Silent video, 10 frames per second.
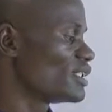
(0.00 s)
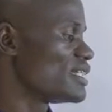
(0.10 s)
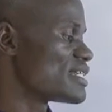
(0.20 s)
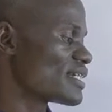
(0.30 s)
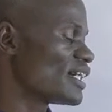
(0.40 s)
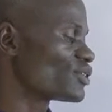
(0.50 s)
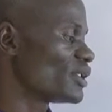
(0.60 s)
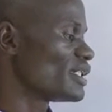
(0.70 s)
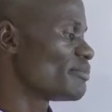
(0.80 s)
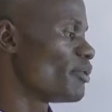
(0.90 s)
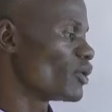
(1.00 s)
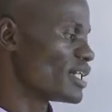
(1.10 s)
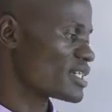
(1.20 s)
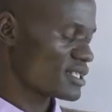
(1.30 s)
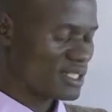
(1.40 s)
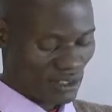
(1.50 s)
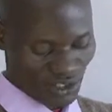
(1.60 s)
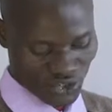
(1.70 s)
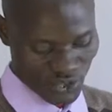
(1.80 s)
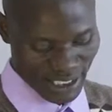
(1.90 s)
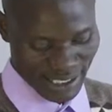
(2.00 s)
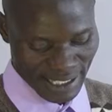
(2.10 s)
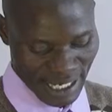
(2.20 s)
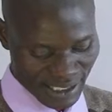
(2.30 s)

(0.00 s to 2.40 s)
it is actually borders the Australia,